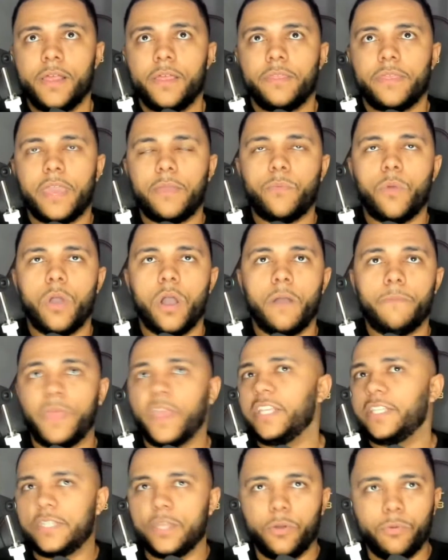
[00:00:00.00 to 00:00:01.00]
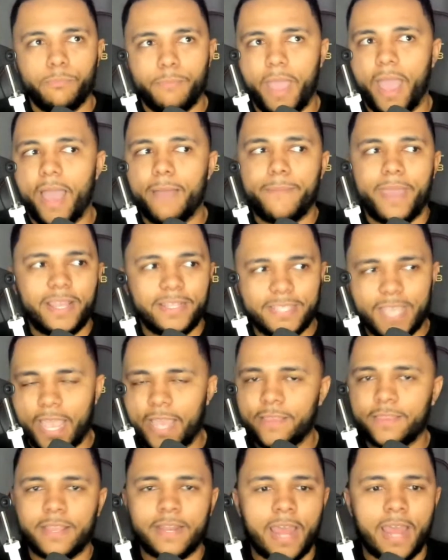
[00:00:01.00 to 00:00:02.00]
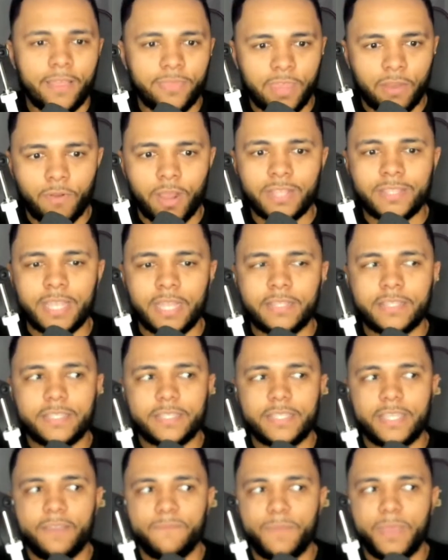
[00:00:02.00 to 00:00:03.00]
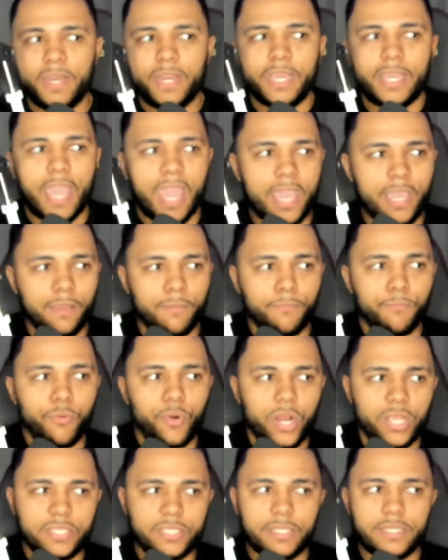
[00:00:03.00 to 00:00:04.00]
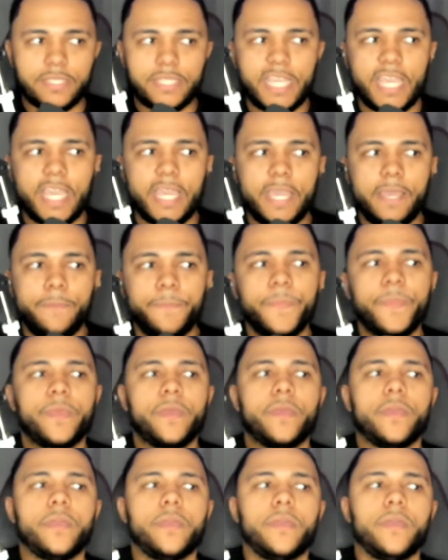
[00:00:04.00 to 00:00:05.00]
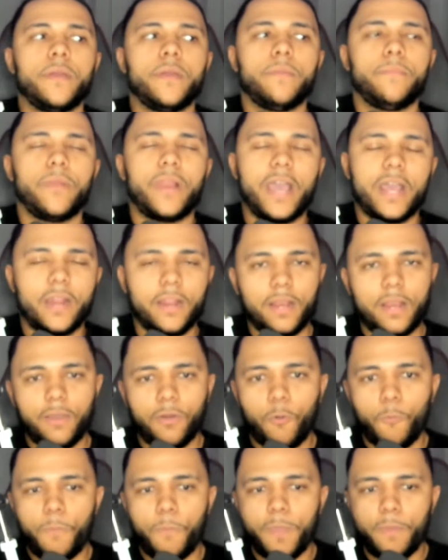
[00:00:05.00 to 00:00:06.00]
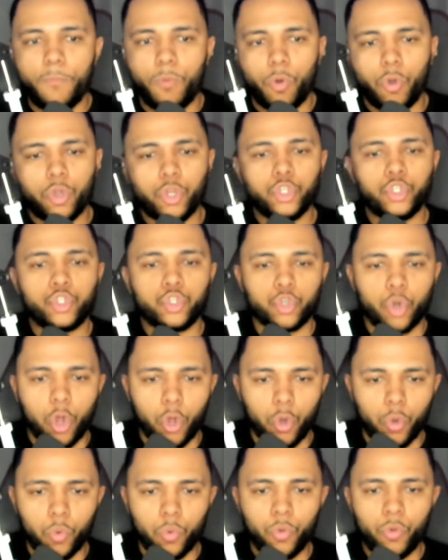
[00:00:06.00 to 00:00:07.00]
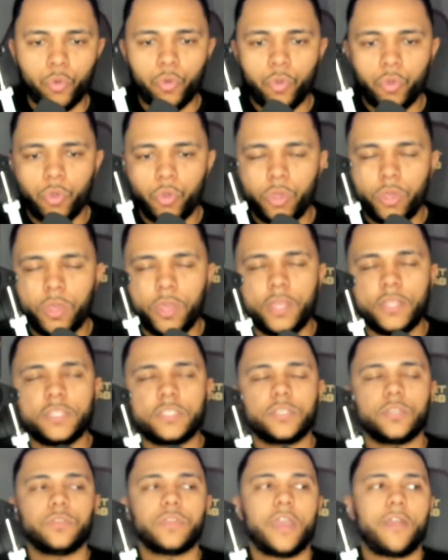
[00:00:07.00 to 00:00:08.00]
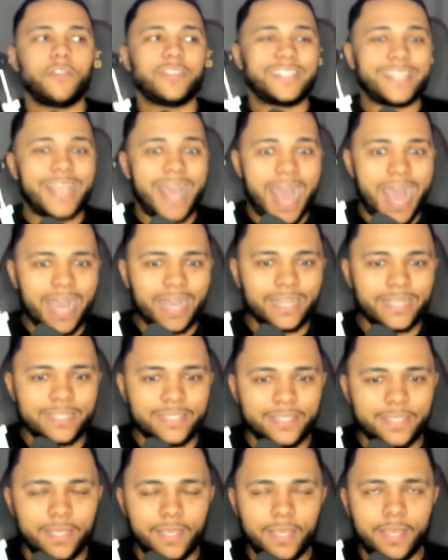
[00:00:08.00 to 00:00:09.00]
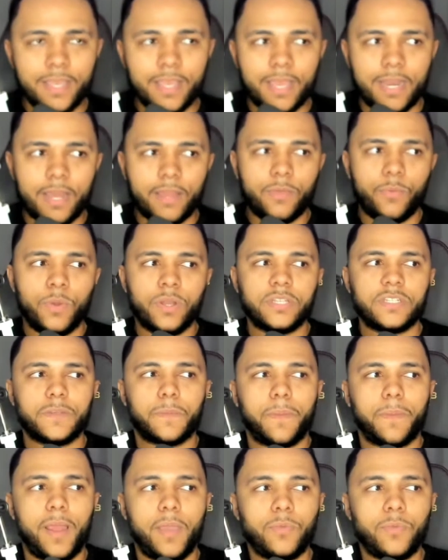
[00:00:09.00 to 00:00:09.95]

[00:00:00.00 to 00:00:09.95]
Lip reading: They still maintained and had their identity of being a gegenpressing team, but had a little bit more control into their attacks and how they wanted to play.